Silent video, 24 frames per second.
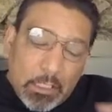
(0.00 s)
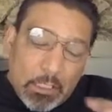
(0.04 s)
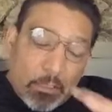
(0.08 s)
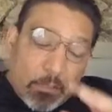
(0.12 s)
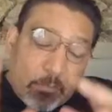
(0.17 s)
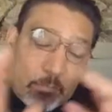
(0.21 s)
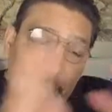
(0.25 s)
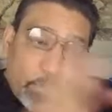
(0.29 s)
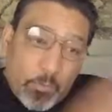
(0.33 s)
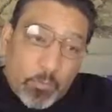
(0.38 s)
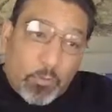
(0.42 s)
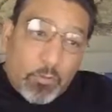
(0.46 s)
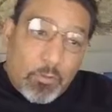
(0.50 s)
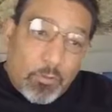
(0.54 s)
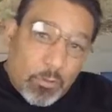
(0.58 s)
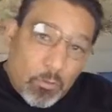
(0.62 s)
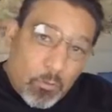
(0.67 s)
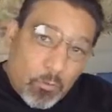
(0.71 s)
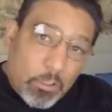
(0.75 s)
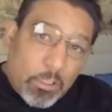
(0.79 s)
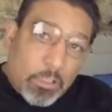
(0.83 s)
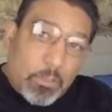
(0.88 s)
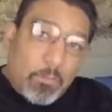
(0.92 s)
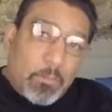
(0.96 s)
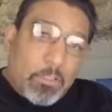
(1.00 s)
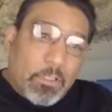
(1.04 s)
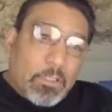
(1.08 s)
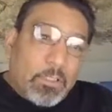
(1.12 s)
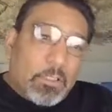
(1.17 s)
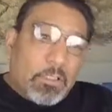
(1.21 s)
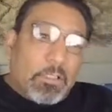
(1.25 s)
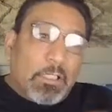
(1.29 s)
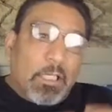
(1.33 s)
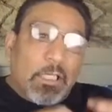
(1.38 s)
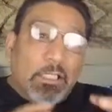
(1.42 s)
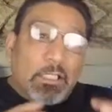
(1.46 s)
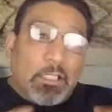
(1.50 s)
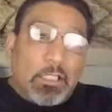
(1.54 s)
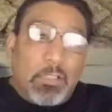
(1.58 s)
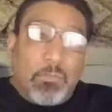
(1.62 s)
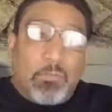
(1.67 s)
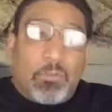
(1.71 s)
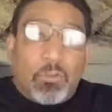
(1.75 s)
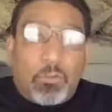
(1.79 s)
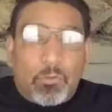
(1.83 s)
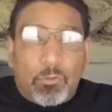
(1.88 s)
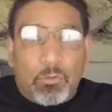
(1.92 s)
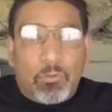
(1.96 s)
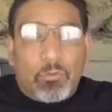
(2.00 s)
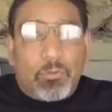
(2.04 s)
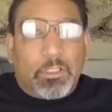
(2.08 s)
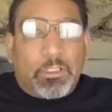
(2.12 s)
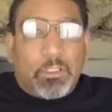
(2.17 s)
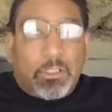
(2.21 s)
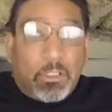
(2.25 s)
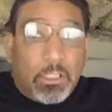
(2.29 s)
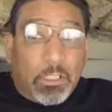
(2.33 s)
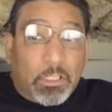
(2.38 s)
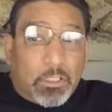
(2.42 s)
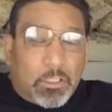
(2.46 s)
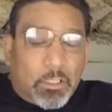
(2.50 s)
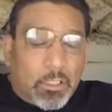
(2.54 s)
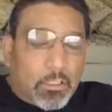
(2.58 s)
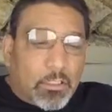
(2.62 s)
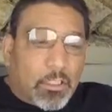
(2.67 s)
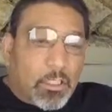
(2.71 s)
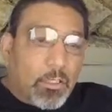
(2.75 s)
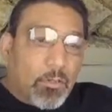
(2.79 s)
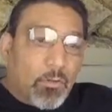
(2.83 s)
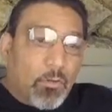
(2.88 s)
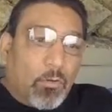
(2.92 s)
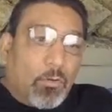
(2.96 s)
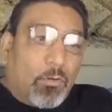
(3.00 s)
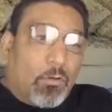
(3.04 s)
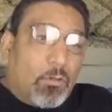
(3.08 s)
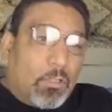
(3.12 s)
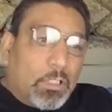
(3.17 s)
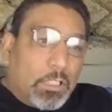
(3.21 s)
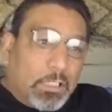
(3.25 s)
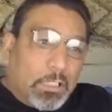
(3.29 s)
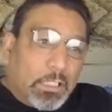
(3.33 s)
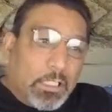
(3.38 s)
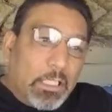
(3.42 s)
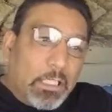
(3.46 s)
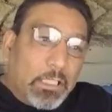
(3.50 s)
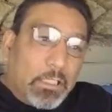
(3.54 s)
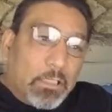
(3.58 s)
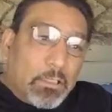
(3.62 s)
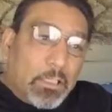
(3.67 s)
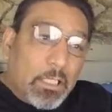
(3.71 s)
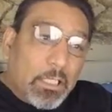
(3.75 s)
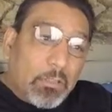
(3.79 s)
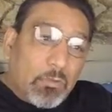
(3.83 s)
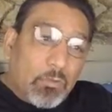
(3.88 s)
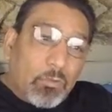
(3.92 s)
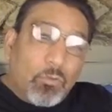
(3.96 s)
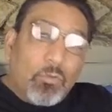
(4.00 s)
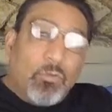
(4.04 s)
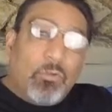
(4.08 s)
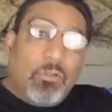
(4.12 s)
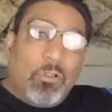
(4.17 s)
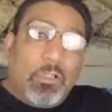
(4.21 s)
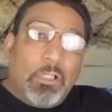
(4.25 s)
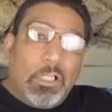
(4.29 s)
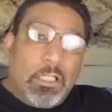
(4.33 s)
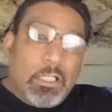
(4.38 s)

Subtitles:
the people on the Warren Commission side seem to do, is they just ignore the things that do.